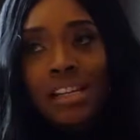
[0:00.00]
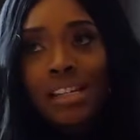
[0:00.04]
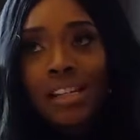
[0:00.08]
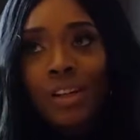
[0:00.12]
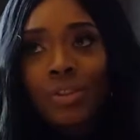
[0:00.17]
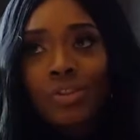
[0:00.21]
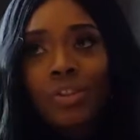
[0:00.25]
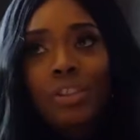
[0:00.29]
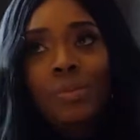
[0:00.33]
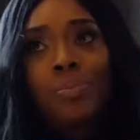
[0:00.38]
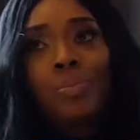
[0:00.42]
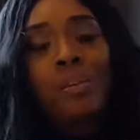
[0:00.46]

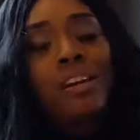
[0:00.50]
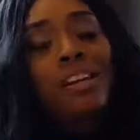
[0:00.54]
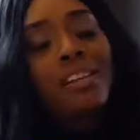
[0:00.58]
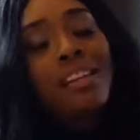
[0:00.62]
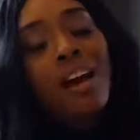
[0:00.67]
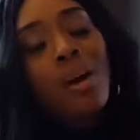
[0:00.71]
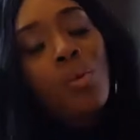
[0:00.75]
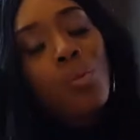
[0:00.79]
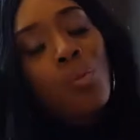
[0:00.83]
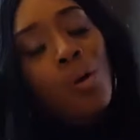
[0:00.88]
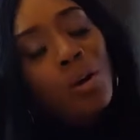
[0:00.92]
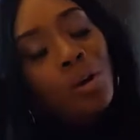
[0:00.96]
So just being
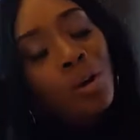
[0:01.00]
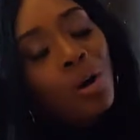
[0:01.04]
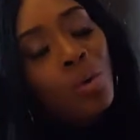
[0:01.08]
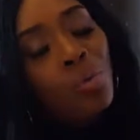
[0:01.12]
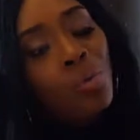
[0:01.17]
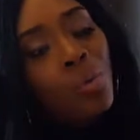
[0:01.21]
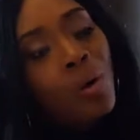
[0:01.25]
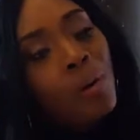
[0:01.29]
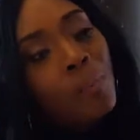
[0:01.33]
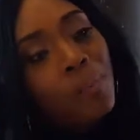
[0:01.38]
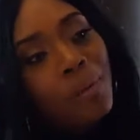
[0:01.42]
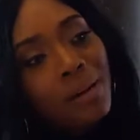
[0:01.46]
that
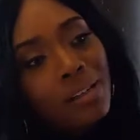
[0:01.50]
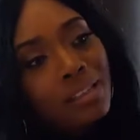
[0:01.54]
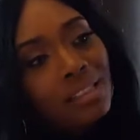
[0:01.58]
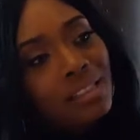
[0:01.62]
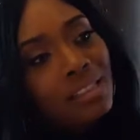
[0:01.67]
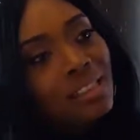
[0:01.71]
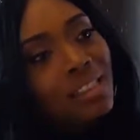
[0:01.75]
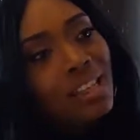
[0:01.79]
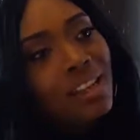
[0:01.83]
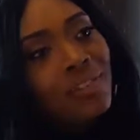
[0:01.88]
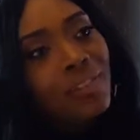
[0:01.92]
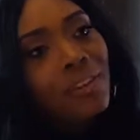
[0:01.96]
one-on-one
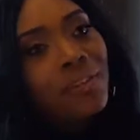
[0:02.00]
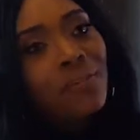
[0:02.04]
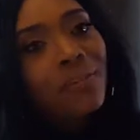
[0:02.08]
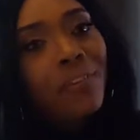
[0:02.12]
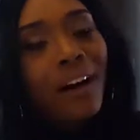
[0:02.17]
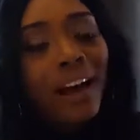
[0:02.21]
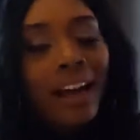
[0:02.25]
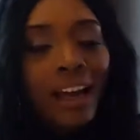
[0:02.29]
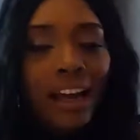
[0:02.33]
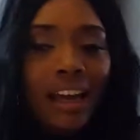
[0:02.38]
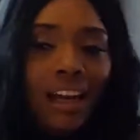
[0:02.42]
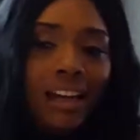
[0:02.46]
person to give
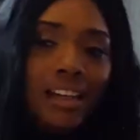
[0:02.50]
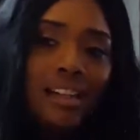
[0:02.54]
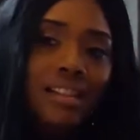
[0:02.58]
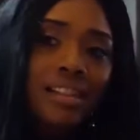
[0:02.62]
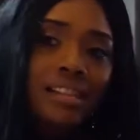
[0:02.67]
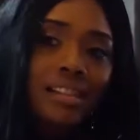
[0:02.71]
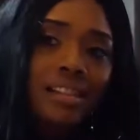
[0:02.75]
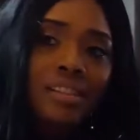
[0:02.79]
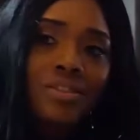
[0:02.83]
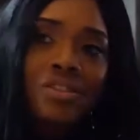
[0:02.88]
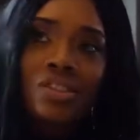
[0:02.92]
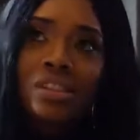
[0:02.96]
advice,
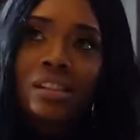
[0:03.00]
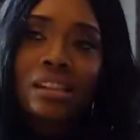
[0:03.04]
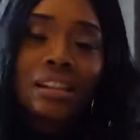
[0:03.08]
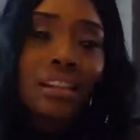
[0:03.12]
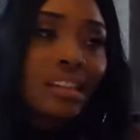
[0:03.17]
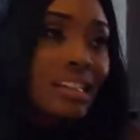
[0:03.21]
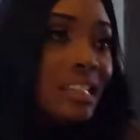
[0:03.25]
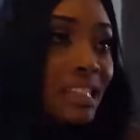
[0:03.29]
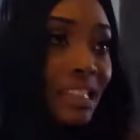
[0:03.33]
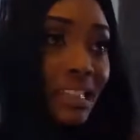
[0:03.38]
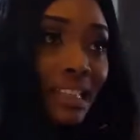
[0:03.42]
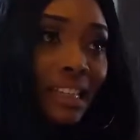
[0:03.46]
to just
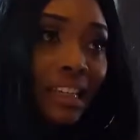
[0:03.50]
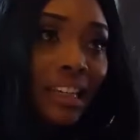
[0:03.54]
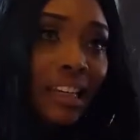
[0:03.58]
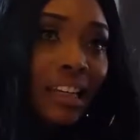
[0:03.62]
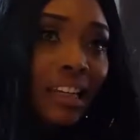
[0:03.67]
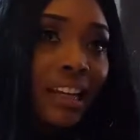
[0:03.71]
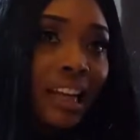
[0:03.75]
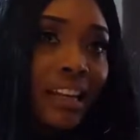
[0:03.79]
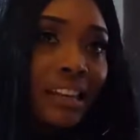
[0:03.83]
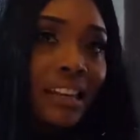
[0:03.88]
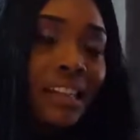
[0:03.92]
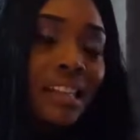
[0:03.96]

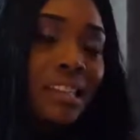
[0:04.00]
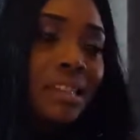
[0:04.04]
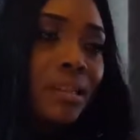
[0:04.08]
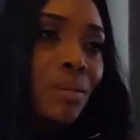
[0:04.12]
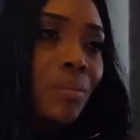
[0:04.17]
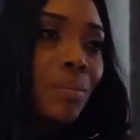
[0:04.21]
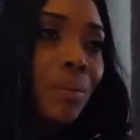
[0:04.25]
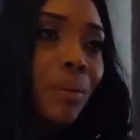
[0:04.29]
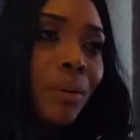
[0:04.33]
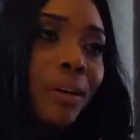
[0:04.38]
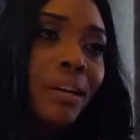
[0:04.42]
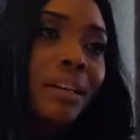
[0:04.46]
listen, I think is
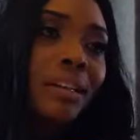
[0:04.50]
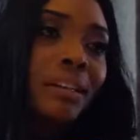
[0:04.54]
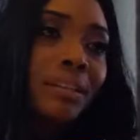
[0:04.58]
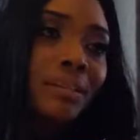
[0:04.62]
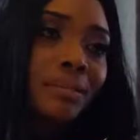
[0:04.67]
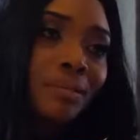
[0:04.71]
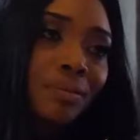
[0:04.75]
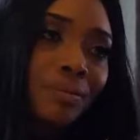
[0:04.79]
important.